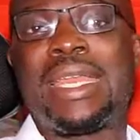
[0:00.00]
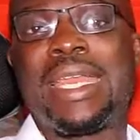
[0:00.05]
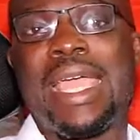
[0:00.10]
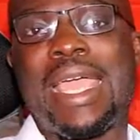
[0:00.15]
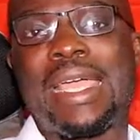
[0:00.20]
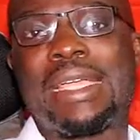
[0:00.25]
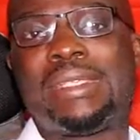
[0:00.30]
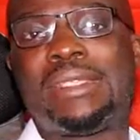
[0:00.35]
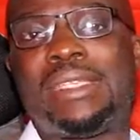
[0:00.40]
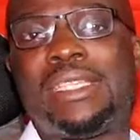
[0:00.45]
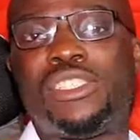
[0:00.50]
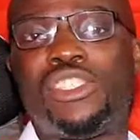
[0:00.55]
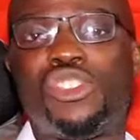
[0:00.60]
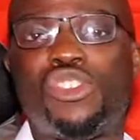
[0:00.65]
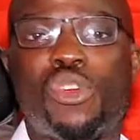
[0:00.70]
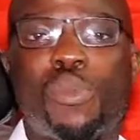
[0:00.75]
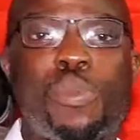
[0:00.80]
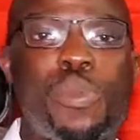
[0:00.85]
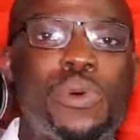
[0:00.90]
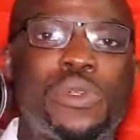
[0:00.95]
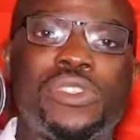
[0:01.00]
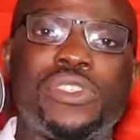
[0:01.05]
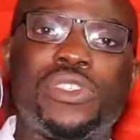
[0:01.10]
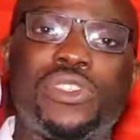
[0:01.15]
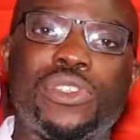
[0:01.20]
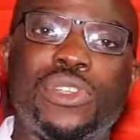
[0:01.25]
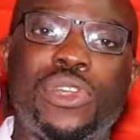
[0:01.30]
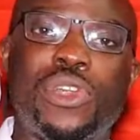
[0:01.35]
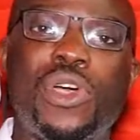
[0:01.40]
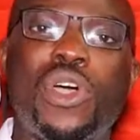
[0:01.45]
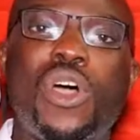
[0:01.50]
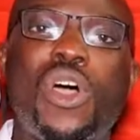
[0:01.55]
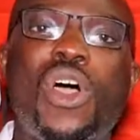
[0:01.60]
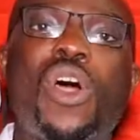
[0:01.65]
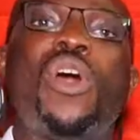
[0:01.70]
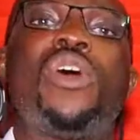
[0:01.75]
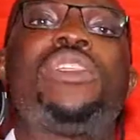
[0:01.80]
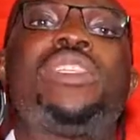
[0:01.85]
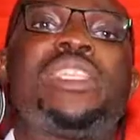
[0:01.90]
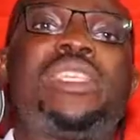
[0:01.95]
and exit your position
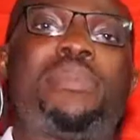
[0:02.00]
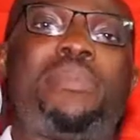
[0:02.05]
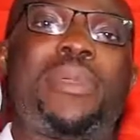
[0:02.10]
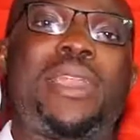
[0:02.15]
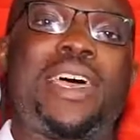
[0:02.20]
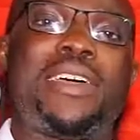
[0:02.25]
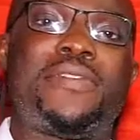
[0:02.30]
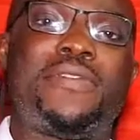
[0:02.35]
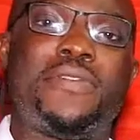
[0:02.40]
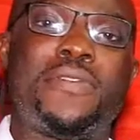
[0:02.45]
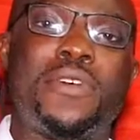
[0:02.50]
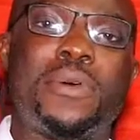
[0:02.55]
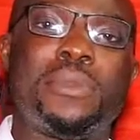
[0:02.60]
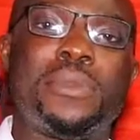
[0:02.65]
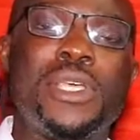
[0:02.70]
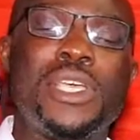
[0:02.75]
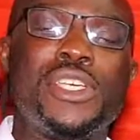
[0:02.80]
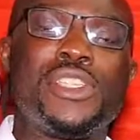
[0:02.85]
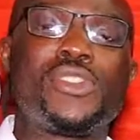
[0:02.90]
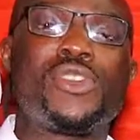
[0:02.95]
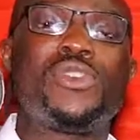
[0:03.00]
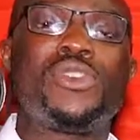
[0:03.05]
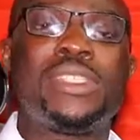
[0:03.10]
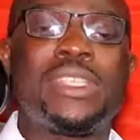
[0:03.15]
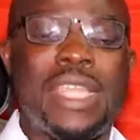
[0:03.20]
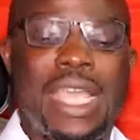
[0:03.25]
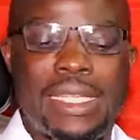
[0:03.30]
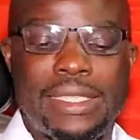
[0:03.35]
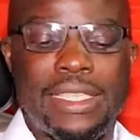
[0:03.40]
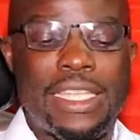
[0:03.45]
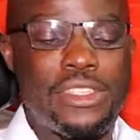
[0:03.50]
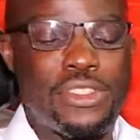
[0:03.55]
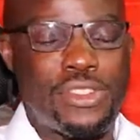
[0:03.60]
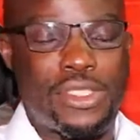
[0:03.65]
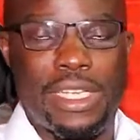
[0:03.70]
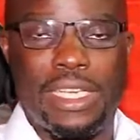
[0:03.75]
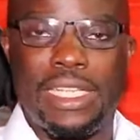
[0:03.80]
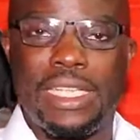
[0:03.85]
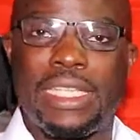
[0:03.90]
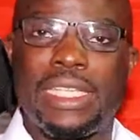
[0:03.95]
on the platform. So,
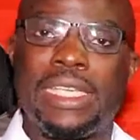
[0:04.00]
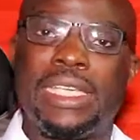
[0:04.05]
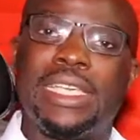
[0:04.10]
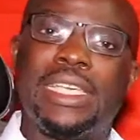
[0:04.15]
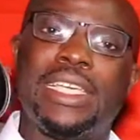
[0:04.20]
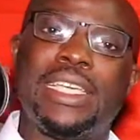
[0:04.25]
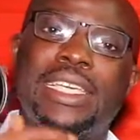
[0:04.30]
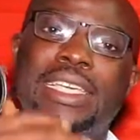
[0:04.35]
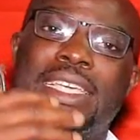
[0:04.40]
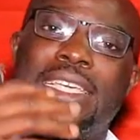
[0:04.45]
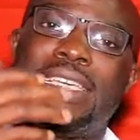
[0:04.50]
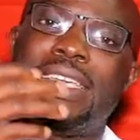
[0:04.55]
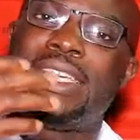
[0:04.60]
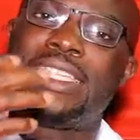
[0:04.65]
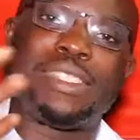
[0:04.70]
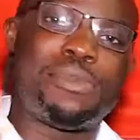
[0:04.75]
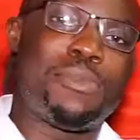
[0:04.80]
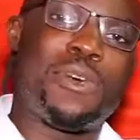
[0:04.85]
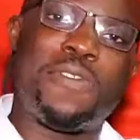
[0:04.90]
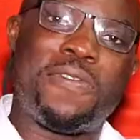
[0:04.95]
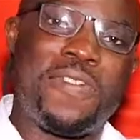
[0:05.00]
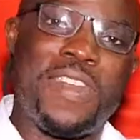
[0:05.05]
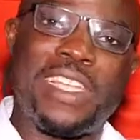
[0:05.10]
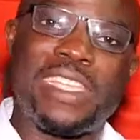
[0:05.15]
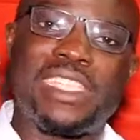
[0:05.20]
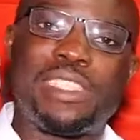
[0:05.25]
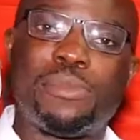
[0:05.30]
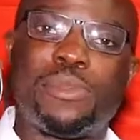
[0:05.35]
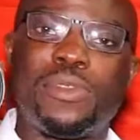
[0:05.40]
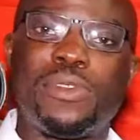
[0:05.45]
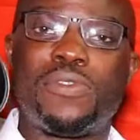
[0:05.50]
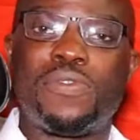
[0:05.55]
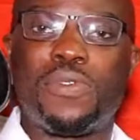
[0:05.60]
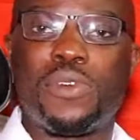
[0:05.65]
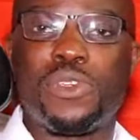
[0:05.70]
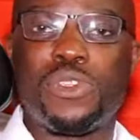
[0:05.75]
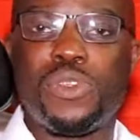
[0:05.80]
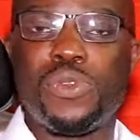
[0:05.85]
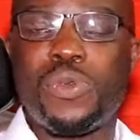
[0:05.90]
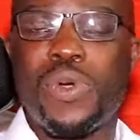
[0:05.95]
essentially, it's more flexible
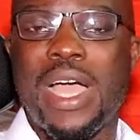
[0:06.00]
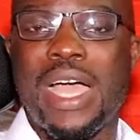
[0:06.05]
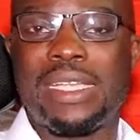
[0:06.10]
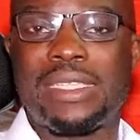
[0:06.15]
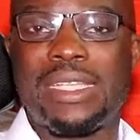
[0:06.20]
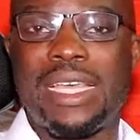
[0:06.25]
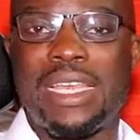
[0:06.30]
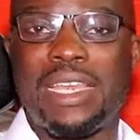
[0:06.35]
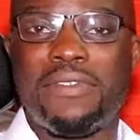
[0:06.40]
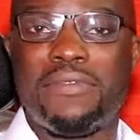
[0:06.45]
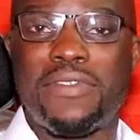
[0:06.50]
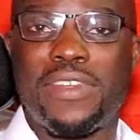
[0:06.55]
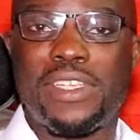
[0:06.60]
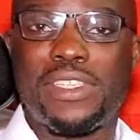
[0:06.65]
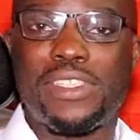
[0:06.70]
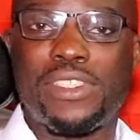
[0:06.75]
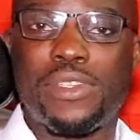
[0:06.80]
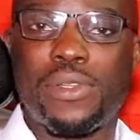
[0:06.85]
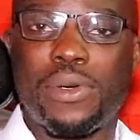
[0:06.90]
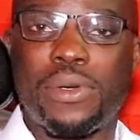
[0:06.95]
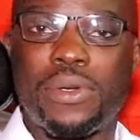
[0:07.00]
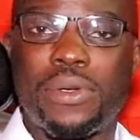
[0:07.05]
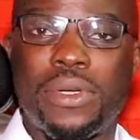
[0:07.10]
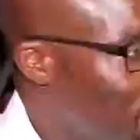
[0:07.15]
for you as an investor.